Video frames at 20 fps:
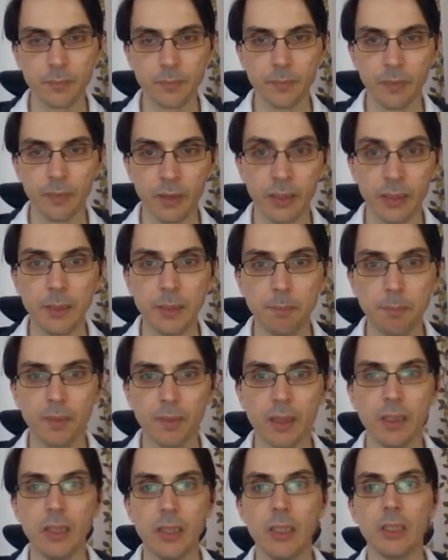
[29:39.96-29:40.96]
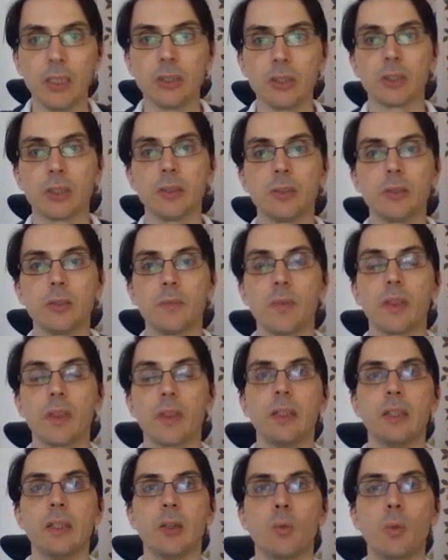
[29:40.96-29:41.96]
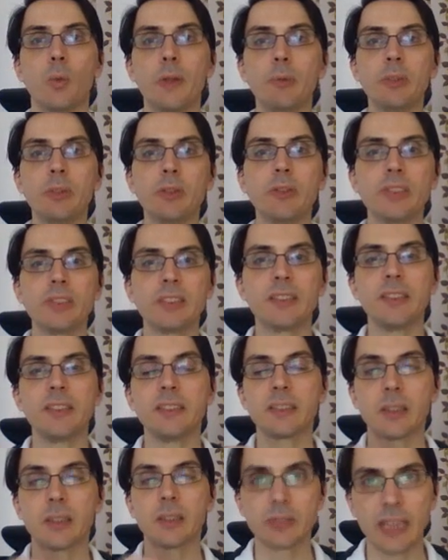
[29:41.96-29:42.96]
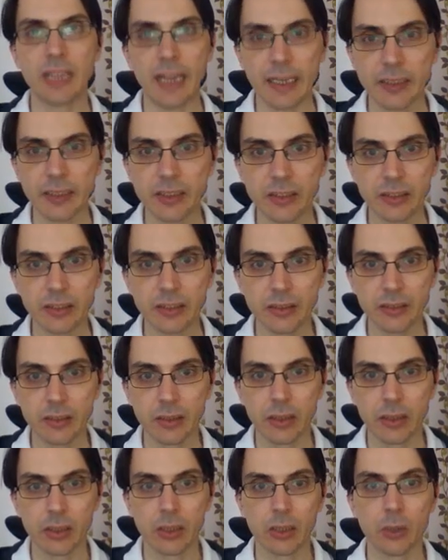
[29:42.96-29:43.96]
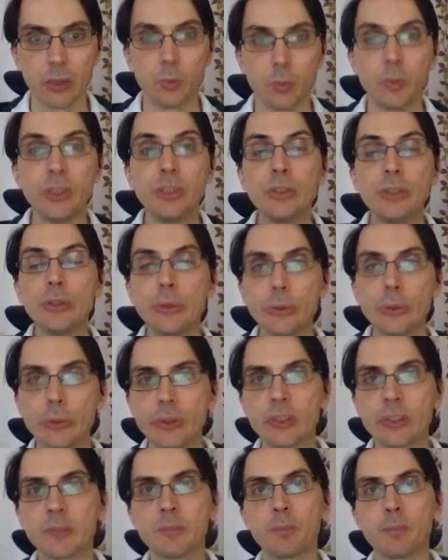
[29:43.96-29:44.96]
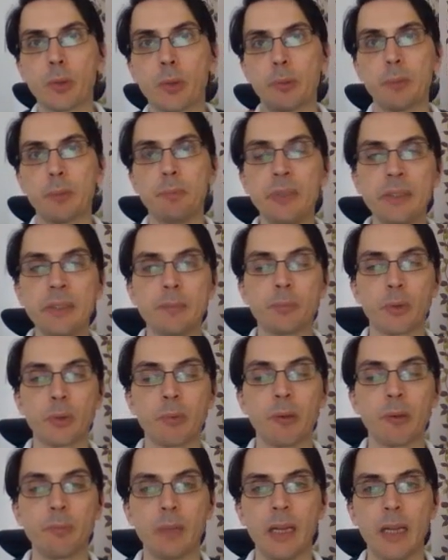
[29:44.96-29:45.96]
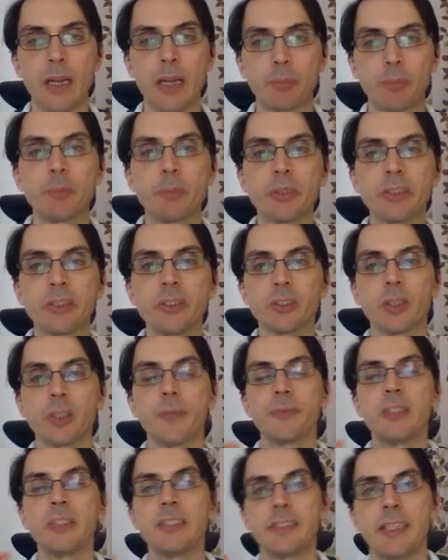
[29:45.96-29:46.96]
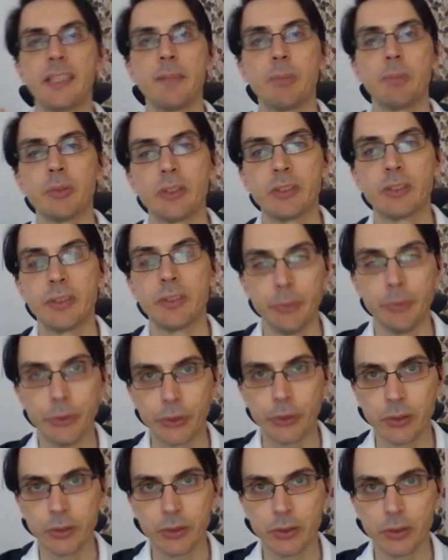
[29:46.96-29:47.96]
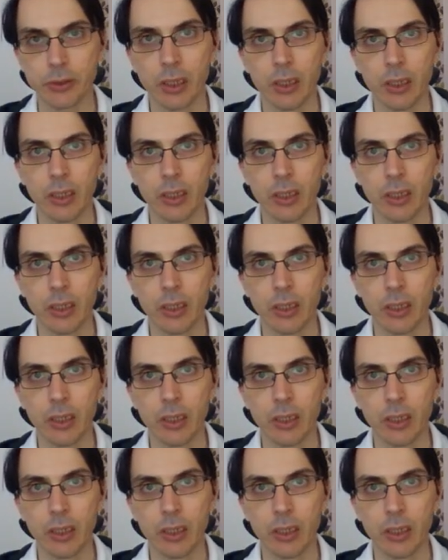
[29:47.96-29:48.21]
Okay, so when we do statistical tests, we use uh, properties of these sample distributions,